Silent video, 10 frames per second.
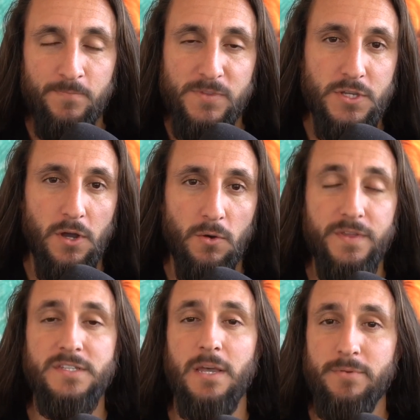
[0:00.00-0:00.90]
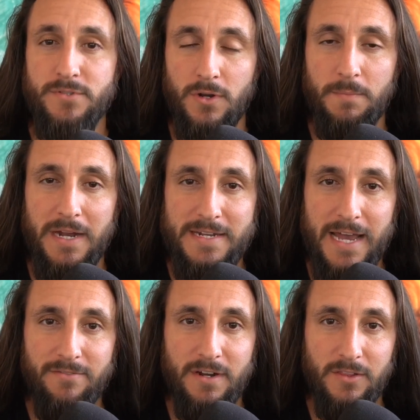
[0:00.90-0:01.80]
So this episode, I'm going to
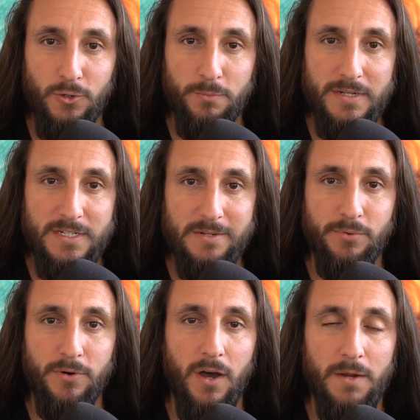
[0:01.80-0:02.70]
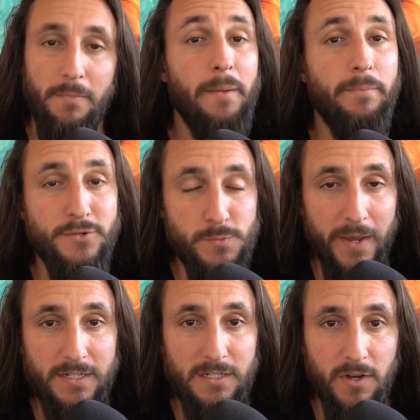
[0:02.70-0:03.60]
dive in a little bit deeper on my
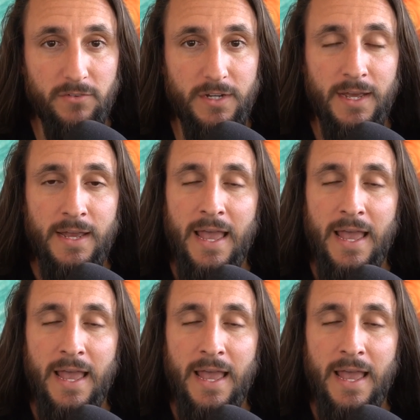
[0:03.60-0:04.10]
perspective of it,